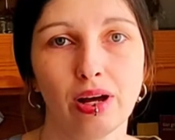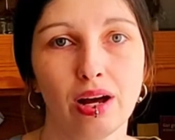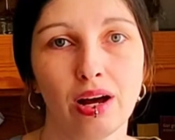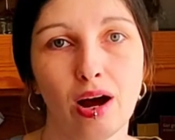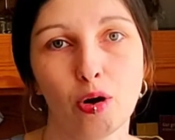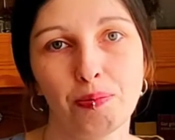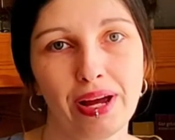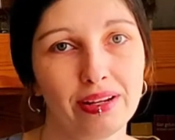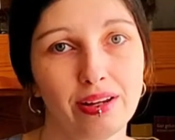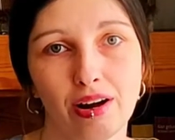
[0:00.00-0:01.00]
our
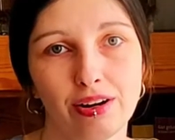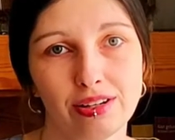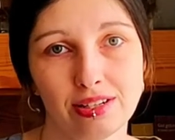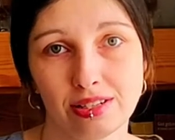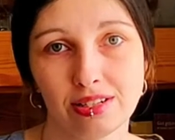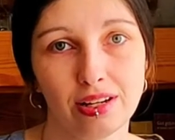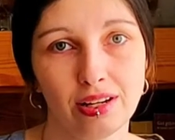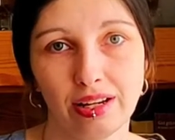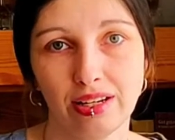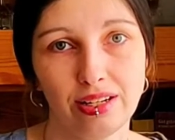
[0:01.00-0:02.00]
backyard is still
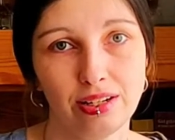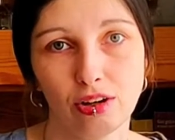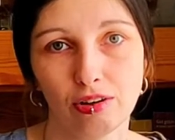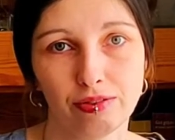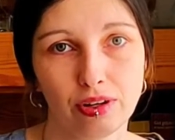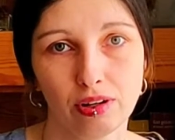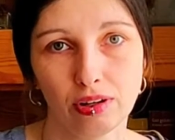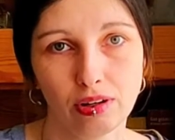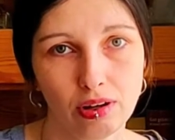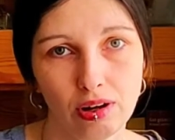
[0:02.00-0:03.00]
in need of a
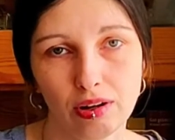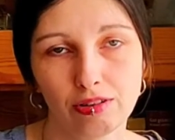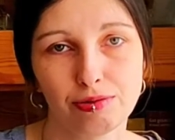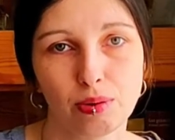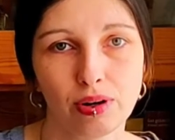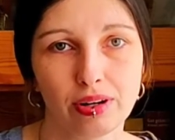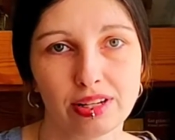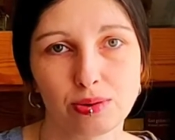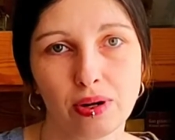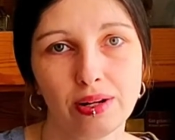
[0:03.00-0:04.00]
lot of work
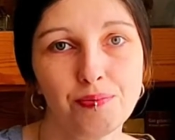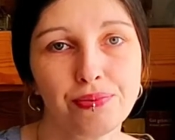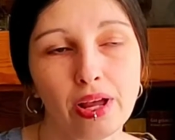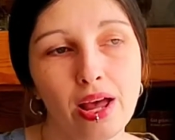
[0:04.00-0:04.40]
as well.